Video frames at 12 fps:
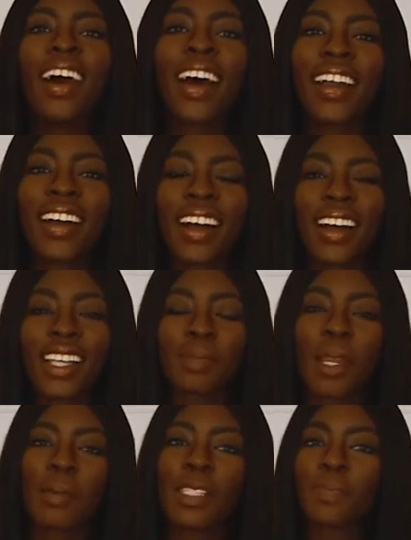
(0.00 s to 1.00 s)
Hi guys,
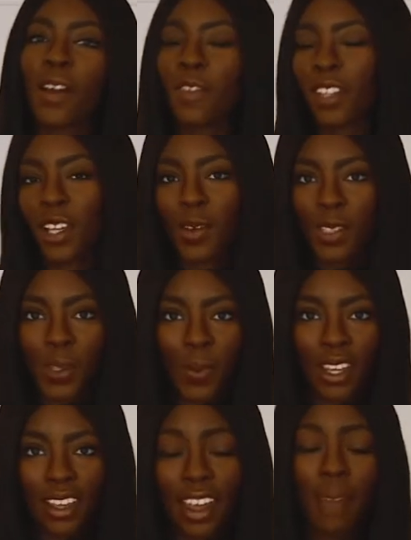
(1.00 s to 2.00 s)
my name is Beverly
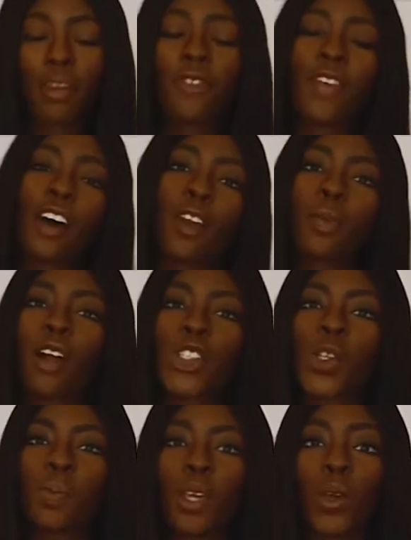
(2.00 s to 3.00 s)
Osuwinke. I'm the founder of
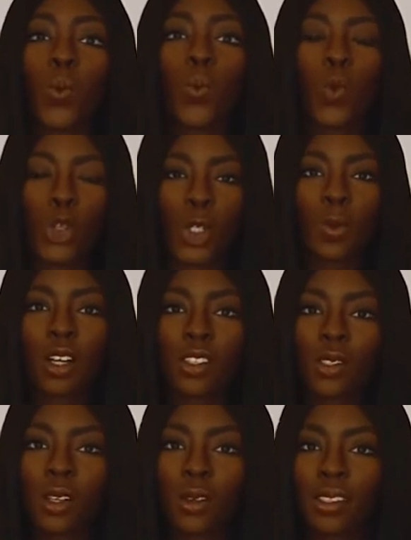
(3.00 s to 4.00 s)
ProjectBee Wardrobe
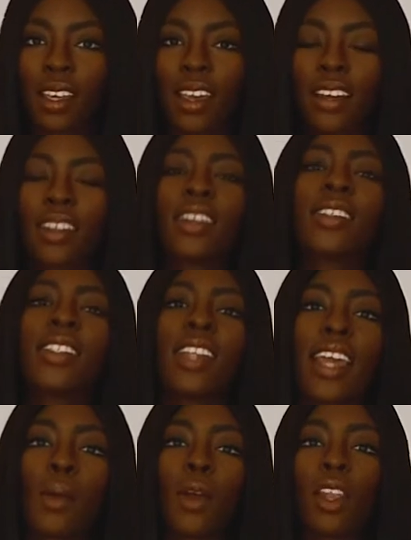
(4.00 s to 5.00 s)
Consulting.
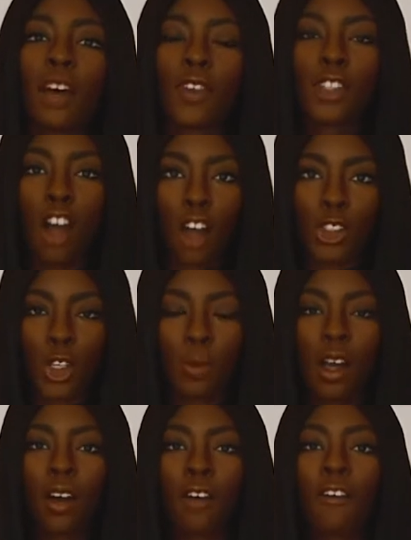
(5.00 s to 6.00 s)
Today I would love to talk to you
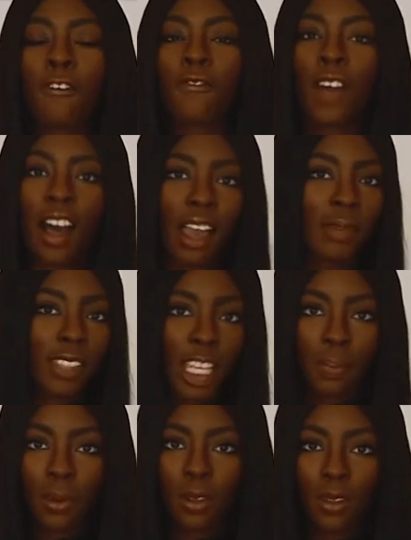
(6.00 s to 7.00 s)
about five
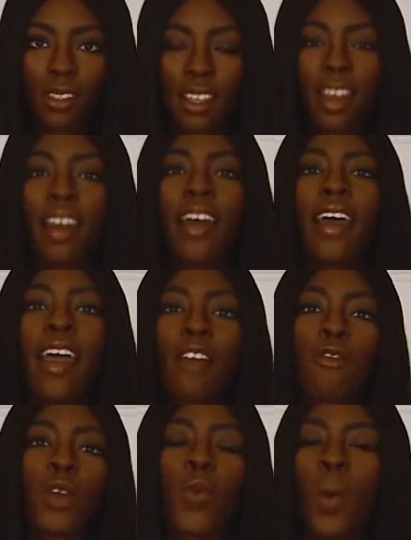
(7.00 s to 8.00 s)
staples
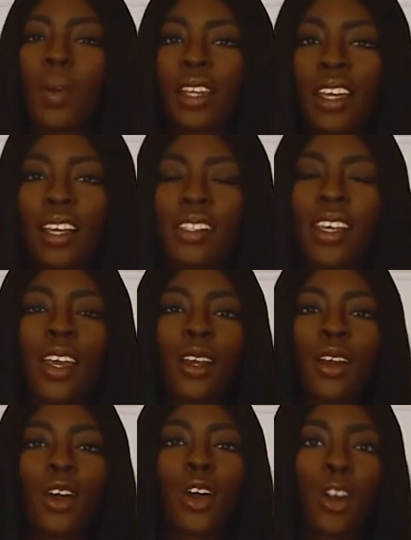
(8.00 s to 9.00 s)
every woman needs
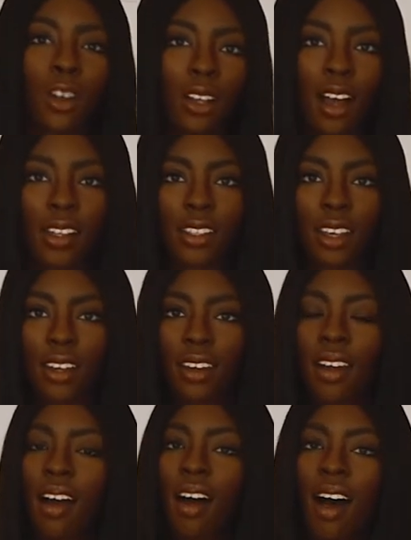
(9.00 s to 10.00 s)
in her closet.
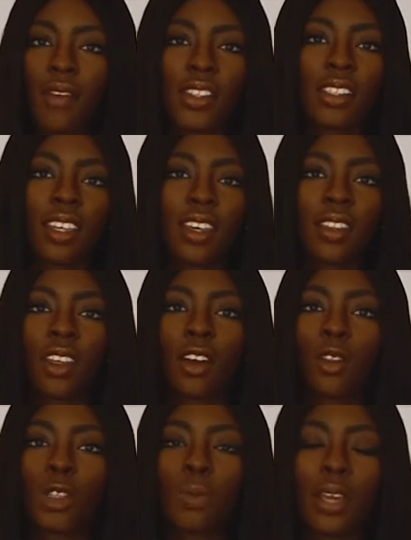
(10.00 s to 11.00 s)
Obviously, there are
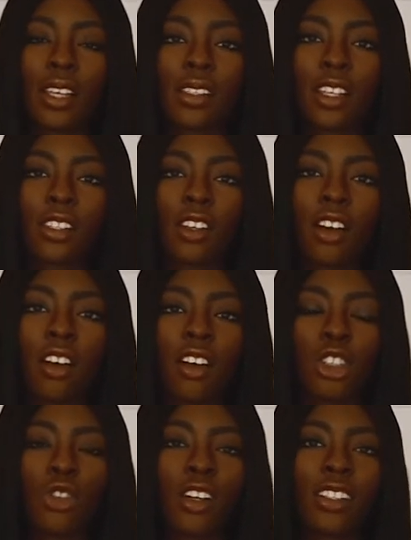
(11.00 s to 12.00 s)
those pieces that are
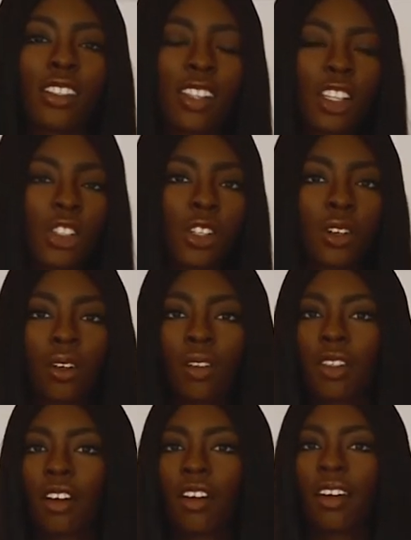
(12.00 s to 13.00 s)
transitional,
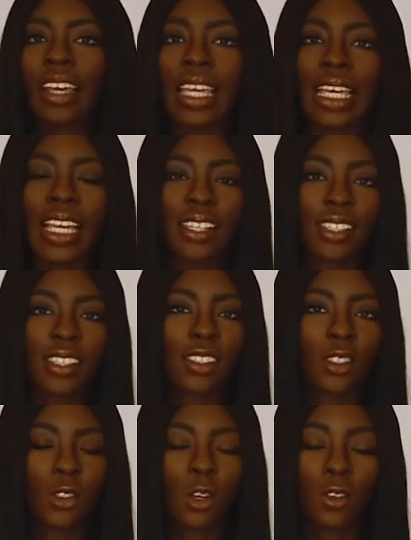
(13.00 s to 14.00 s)
they're easy
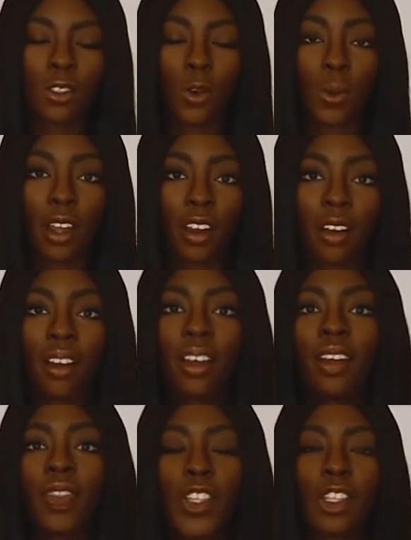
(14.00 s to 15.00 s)
to, to wear.
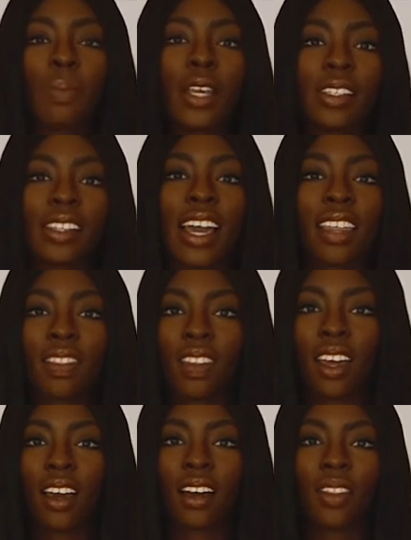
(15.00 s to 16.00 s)
These are the pieces I
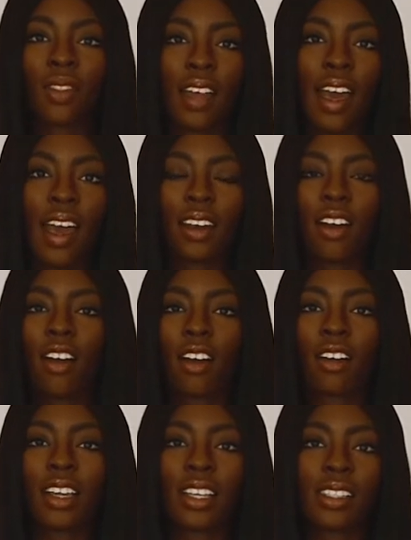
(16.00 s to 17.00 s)
think that
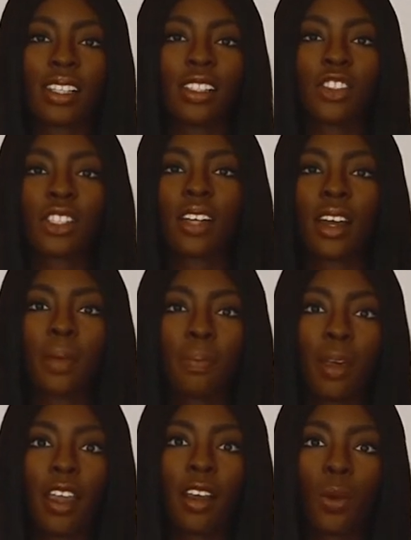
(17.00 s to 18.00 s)
are easy to just kind of
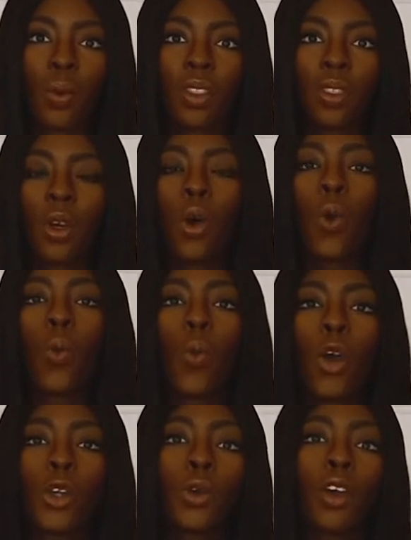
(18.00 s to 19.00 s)
pair with
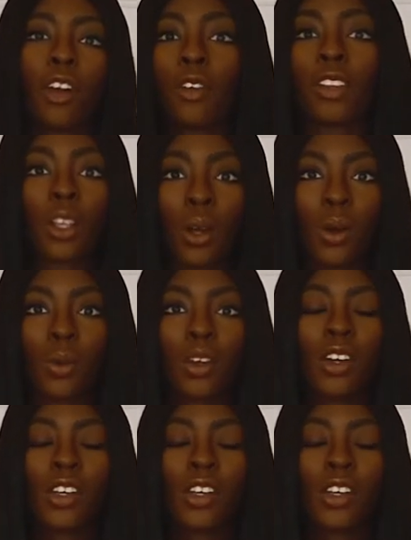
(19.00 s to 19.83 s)
what you currently own.